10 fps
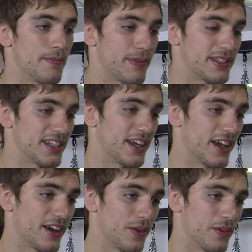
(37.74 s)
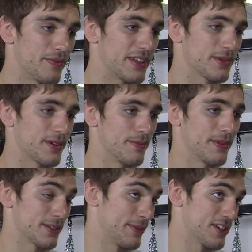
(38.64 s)
Basically, with
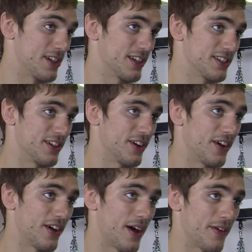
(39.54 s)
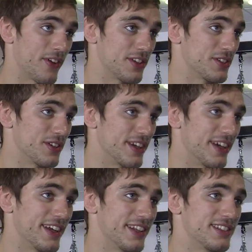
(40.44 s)
mixed martial arts, you know, I first saw it on
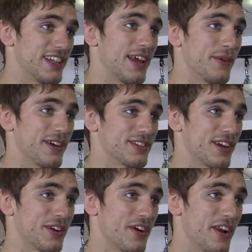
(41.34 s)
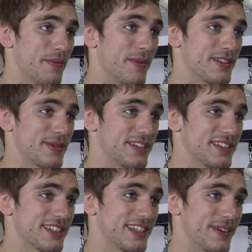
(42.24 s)
a telly when I was kind of growing up. I was about
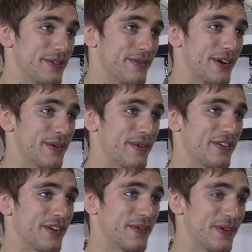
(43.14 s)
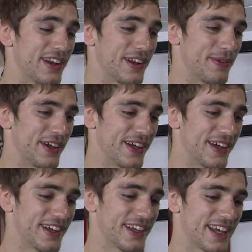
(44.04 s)
16 with my older brother. We ended
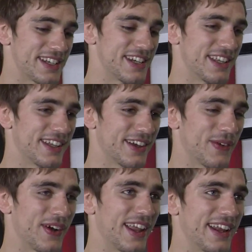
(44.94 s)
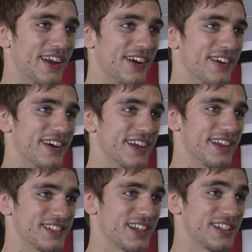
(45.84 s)
up catching it quite late night on
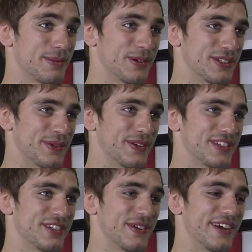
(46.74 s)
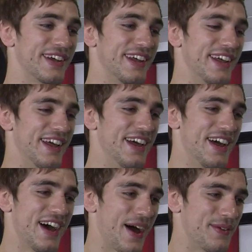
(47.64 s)
a Sky Sports it was. So,
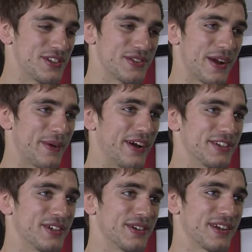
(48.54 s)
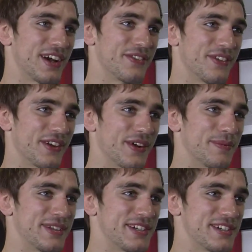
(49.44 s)
I mean, straight away I was hooked kind of on the
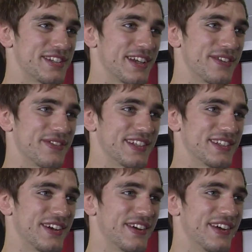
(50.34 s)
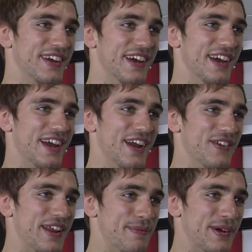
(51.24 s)
competition side of things, you know. It
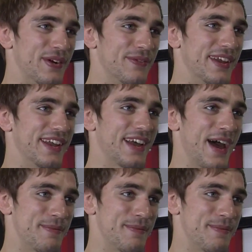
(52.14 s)
really appealed to me,